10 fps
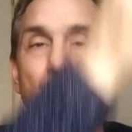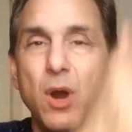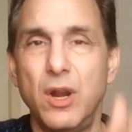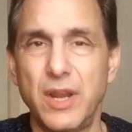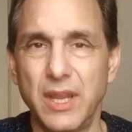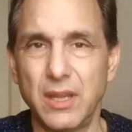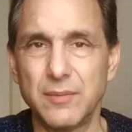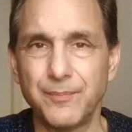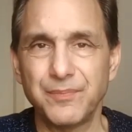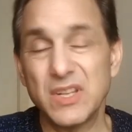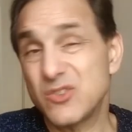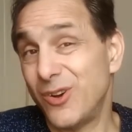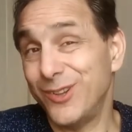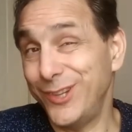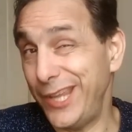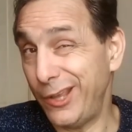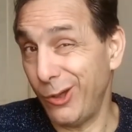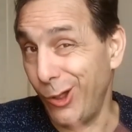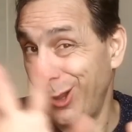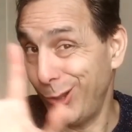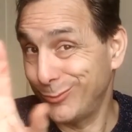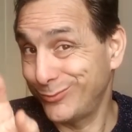market. It's all legal.